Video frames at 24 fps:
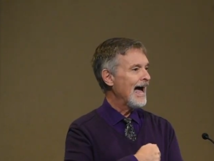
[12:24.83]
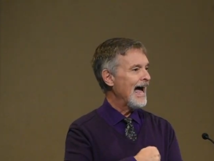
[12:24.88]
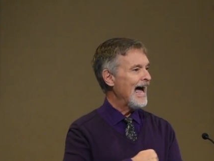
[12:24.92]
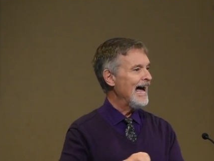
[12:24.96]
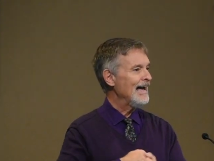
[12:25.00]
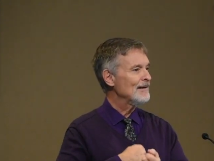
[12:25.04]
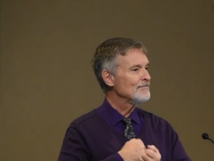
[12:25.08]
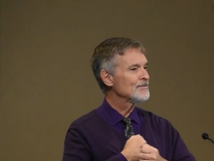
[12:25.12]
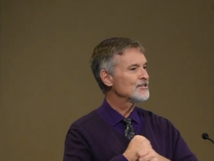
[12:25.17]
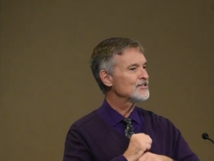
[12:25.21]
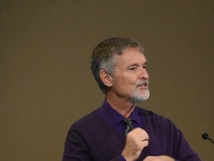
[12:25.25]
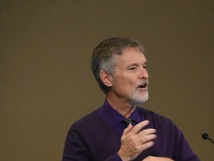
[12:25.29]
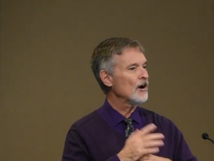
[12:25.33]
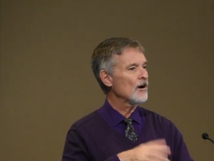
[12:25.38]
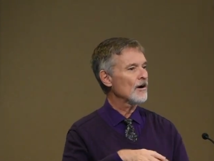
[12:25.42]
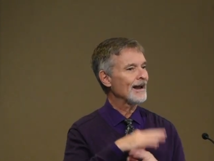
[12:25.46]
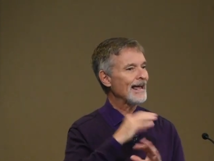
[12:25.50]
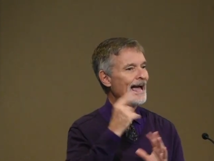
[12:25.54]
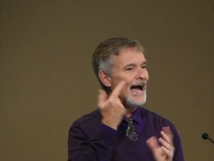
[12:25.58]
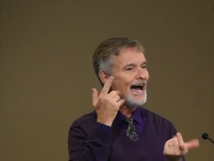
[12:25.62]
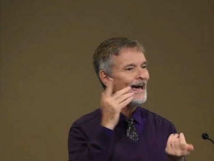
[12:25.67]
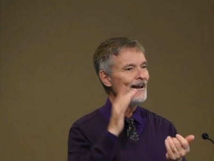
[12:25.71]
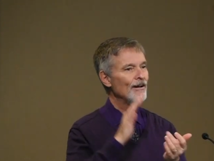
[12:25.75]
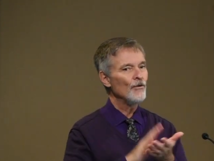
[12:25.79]
I'm
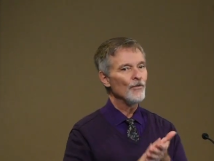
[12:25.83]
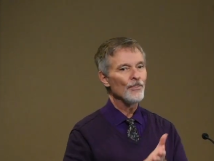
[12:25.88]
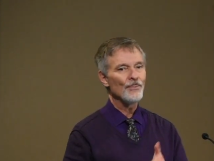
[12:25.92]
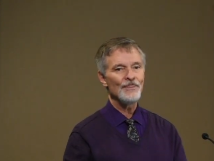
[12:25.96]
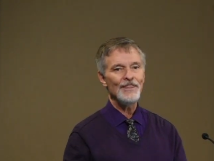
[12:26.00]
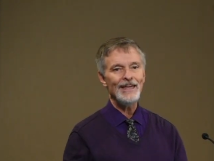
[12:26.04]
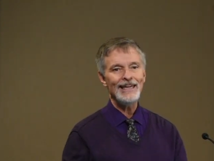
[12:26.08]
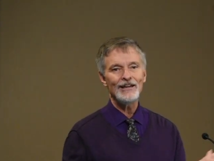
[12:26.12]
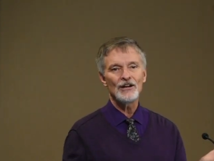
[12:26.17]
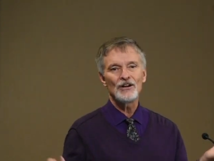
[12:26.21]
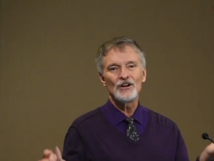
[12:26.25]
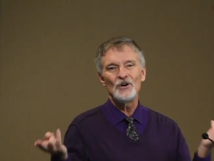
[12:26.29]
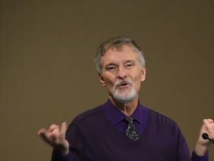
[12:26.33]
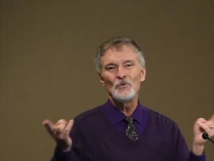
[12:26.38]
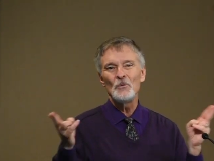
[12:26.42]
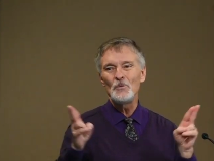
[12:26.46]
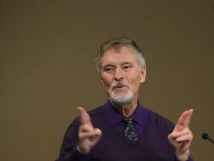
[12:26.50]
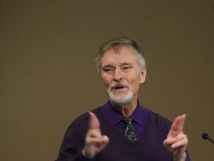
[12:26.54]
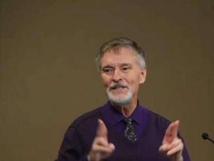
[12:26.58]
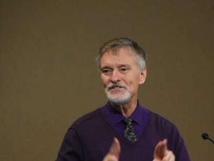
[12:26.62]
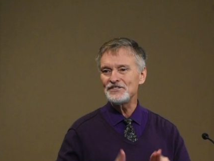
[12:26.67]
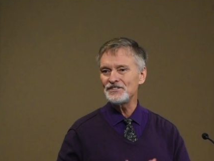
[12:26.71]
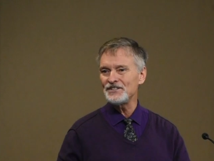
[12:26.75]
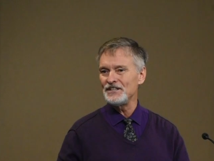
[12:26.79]
sorry, I don't think
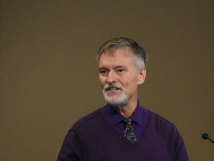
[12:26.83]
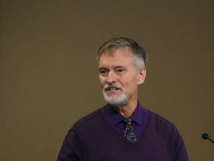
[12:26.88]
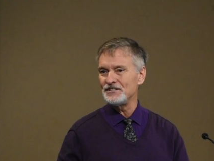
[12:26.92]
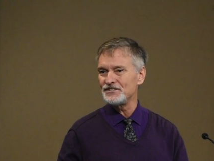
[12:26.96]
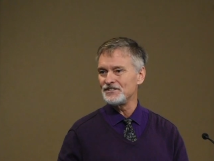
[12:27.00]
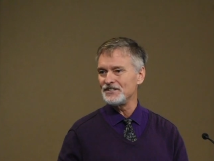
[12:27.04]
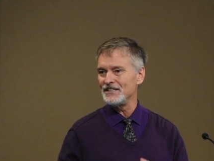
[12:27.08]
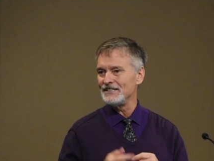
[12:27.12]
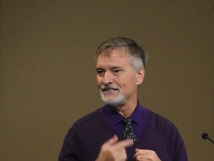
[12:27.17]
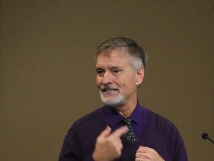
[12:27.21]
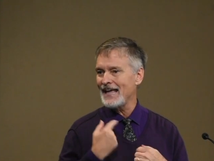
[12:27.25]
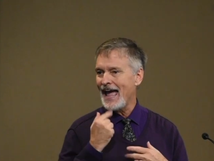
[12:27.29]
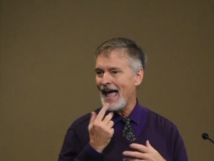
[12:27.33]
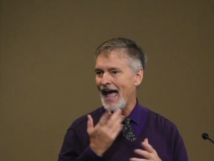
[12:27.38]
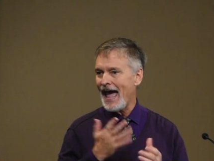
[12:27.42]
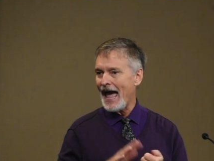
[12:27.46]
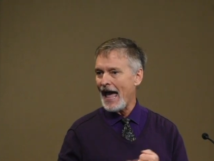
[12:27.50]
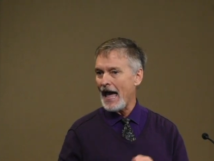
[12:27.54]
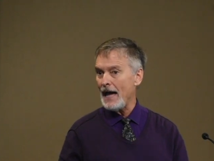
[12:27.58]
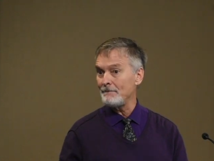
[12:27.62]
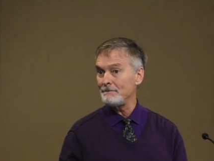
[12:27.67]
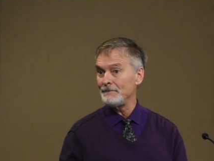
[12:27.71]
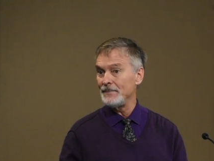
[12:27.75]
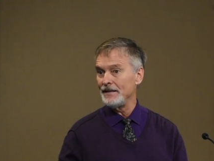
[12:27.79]
coincidences
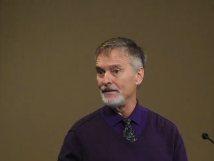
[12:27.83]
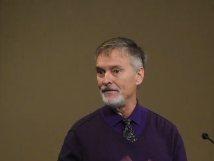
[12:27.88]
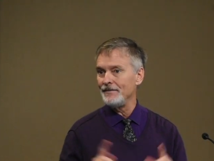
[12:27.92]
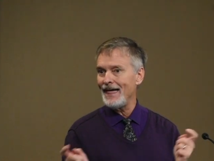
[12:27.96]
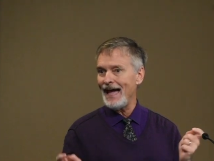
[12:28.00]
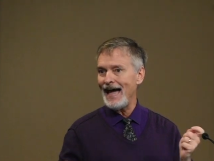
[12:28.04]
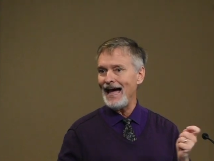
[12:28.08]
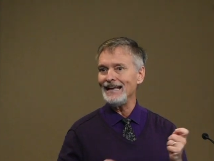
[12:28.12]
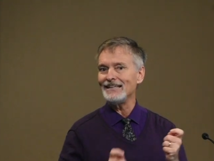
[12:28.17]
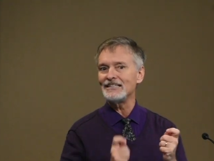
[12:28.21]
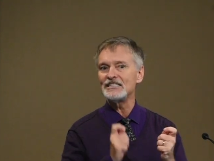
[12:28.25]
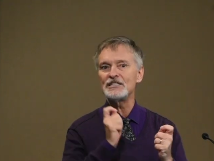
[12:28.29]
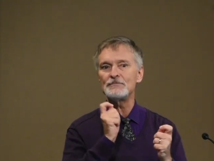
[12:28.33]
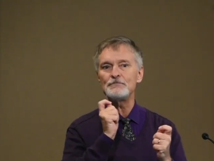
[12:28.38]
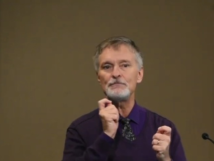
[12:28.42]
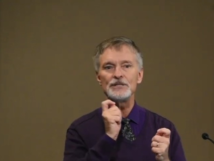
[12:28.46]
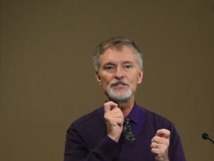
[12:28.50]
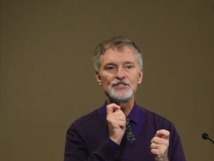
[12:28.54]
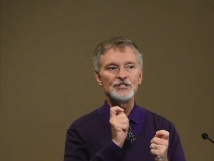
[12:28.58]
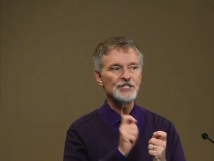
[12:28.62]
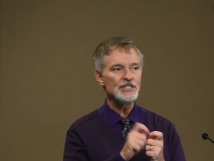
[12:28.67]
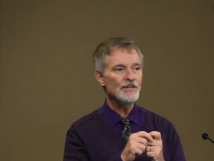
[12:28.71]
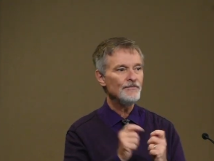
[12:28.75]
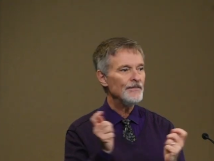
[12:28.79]
happen that
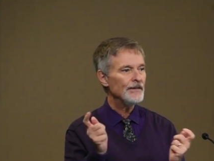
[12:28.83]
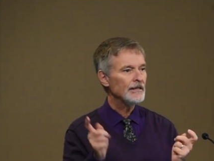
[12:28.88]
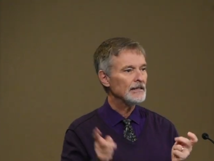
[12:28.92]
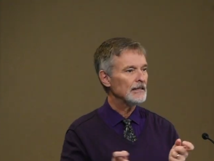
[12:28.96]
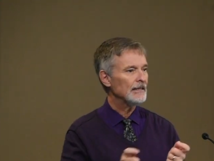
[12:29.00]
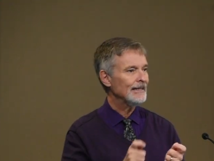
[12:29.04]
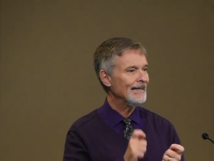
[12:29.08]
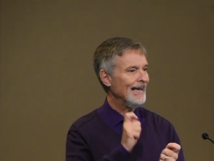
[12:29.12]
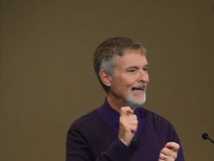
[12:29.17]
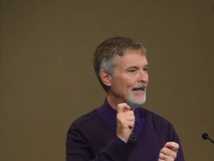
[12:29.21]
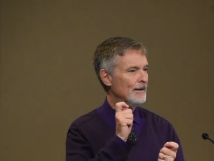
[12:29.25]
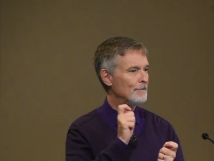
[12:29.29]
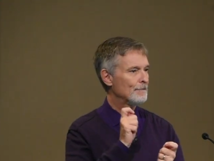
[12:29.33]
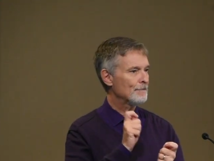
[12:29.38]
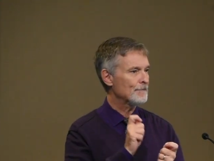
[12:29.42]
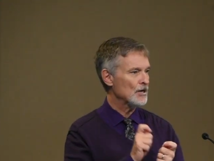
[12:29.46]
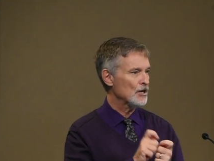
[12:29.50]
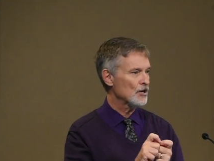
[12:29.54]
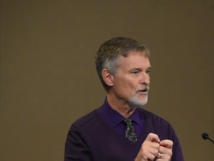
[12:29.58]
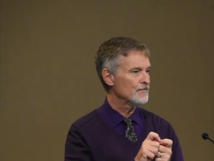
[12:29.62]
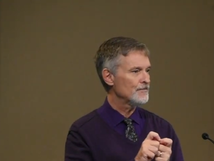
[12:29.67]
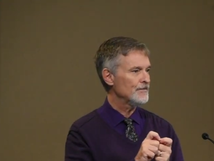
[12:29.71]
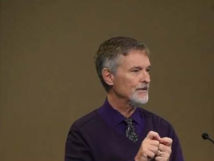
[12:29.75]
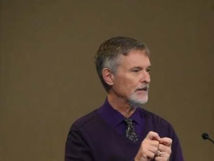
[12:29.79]
specifically and
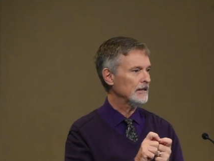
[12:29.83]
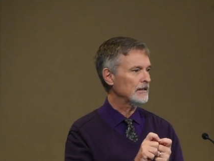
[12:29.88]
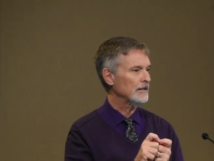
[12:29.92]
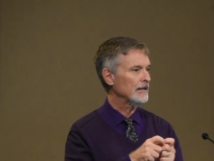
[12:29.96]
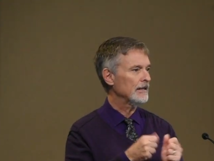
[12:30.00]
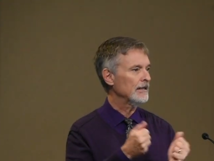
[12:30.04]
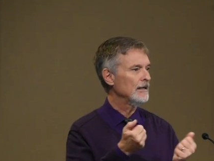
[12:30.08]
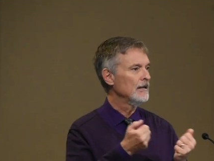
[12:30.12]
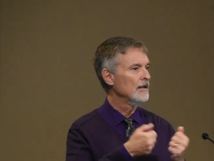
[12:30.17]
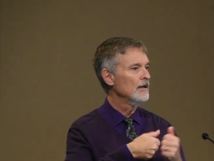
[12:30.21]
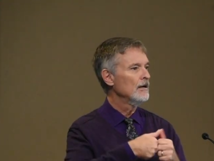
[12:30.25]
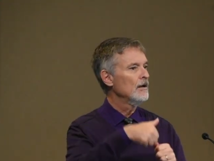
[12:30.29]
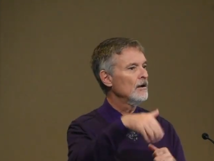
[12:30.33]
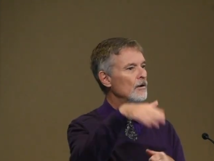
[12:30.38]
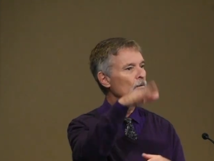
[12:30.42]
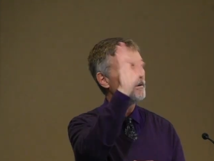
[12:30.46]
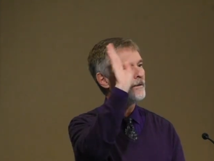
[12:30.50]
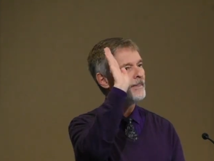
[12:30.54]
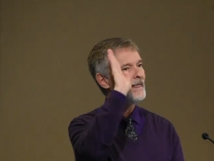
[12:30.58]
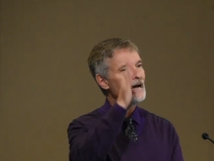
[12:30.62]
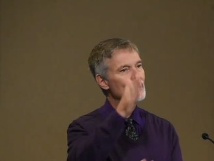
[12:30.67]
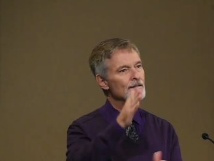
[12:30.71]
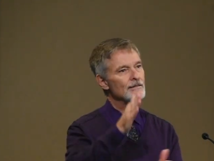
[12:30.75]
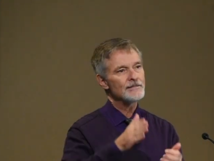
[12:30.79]
perfectly
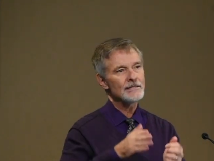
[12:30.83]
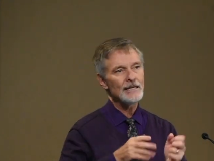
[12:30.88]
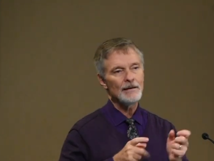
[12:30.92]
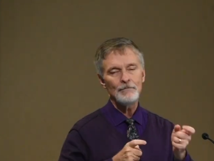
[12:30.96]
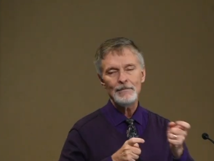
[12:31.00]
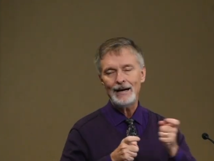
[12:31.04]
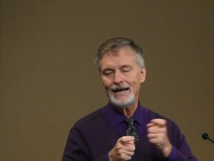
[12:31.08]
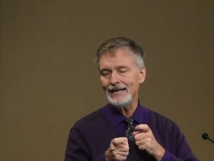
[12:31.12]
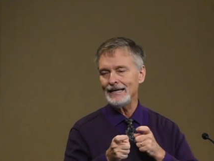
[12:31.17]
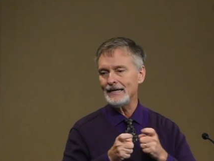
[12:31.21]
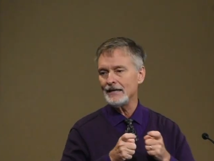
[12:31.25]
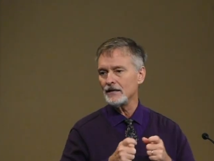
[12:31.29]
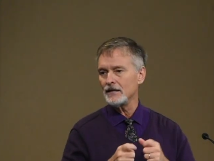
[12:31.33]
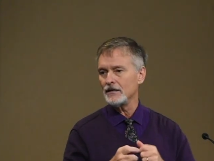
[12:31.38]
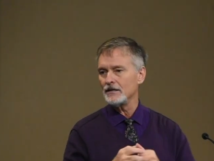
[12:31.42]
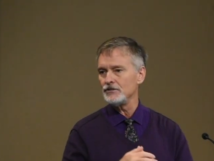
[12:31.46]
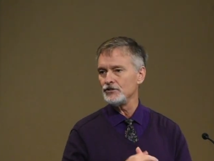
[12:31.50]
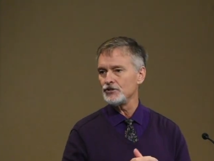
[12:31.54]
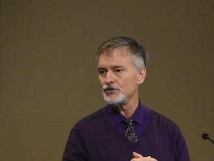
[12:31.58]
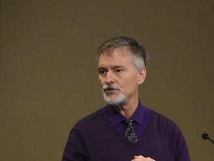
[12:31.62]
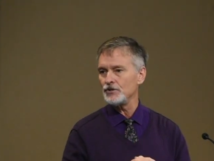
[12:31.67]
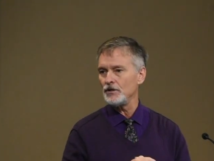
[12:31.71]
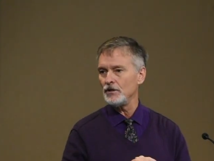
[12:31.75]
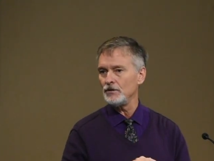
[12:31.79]
without somebody in
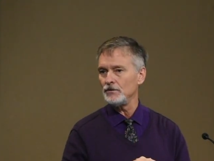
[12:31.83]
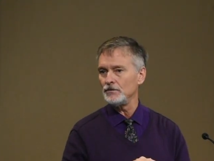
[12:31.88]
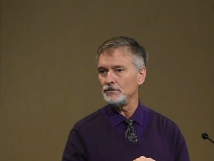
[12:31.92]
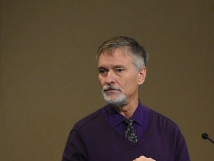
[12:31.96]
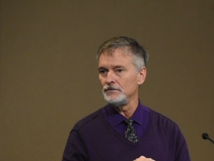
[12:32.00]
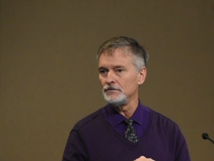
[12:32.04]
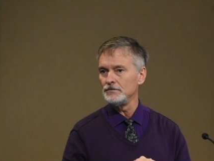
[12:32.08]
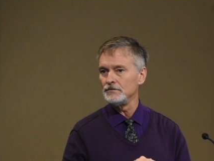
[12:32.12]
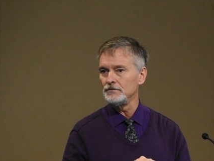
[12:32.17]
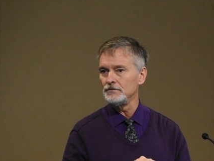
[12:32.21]
control.